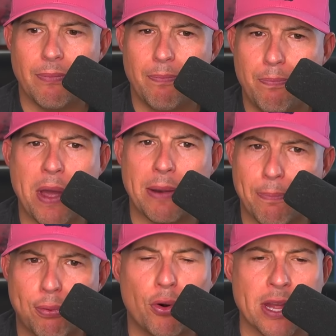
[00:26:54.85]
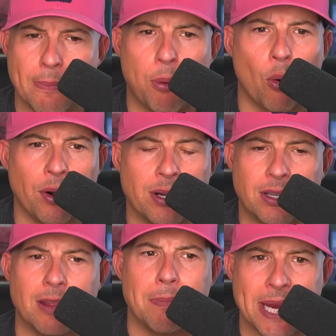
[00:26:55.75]
been pretty important to
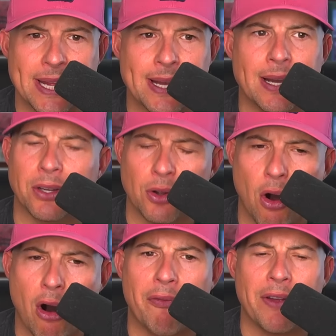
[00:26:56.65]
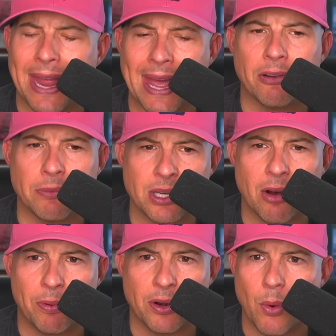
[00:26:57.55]
the media and golf and handled himself
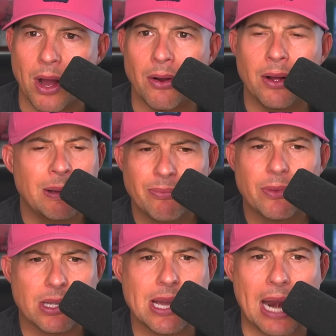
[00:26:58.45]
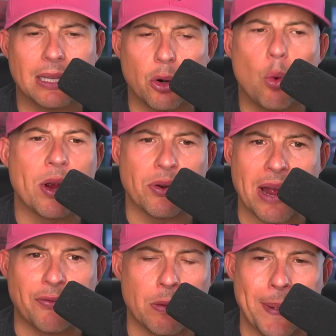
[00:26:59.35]
pretty well. Got a little weird
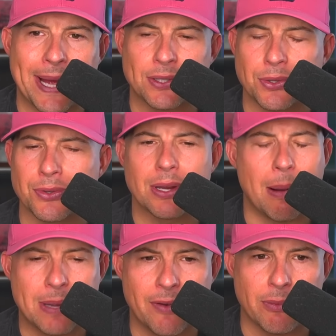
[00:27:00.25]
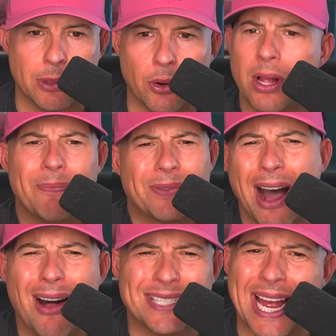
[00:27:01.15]
after the Masters. I'm giving him a little.
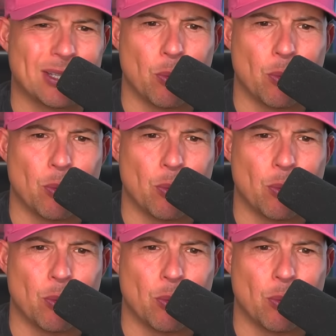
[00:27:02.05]
Colin's acted